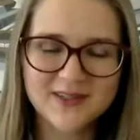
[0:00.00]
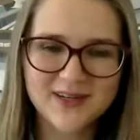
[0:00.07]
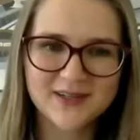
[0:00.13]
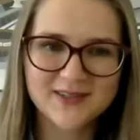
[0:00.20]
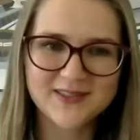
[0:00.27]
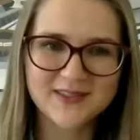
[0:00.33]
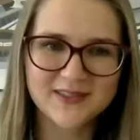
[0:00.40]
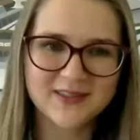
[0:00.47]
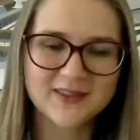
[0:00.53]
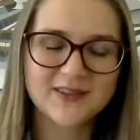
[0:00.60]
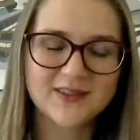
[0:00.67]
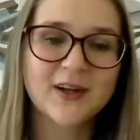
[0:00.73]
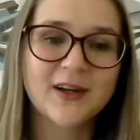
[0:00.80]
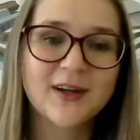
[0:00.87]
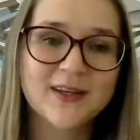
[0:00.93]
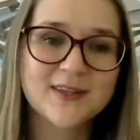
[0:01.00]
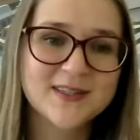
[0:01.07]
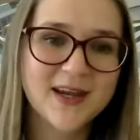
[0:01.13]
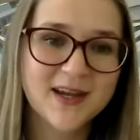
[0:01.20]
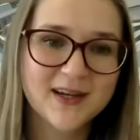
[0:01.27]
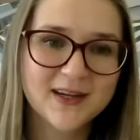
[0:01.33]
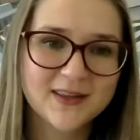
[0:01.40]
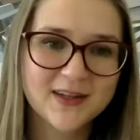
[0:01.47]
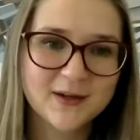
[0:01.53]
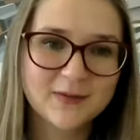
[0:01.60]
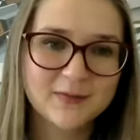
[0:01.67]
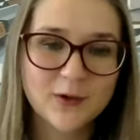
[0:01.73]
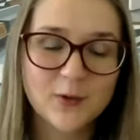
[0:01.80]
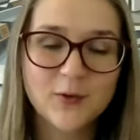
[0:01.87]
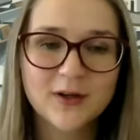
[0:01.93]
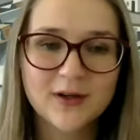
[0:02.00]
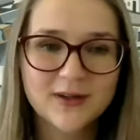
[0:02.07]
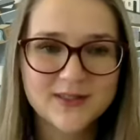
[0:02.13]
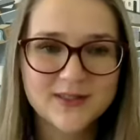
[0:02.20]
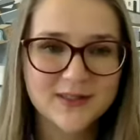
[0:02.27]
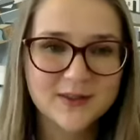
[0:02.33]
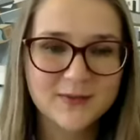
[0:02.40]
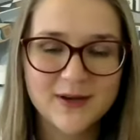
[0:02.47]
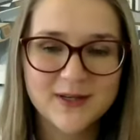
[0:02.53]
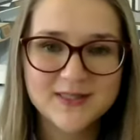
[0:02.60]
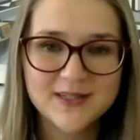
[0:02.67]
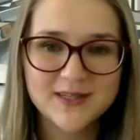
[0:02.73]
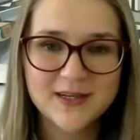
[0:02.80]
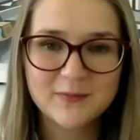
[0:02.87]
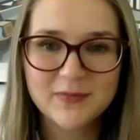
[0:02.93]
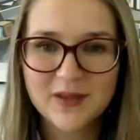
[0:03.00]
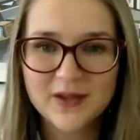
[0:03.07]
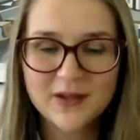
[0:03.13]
does. And, like you say, the organising committee,